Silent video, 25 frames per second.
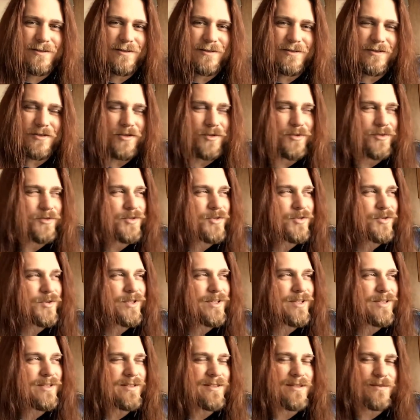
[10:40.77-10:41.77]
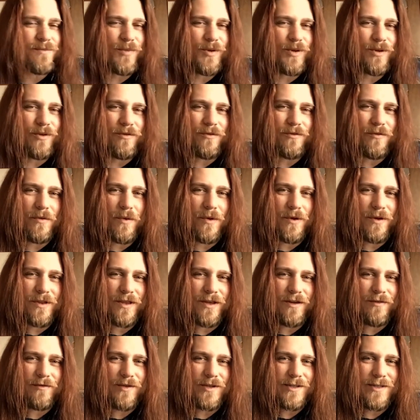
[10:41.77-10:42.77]
New trees sprung forth
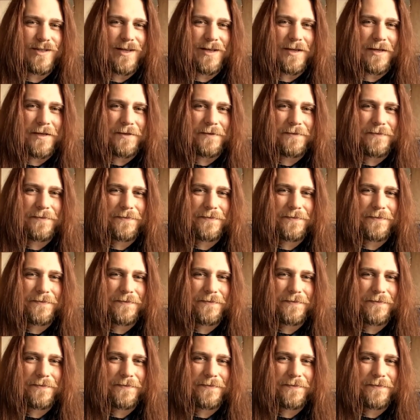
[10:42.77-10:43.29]
every day,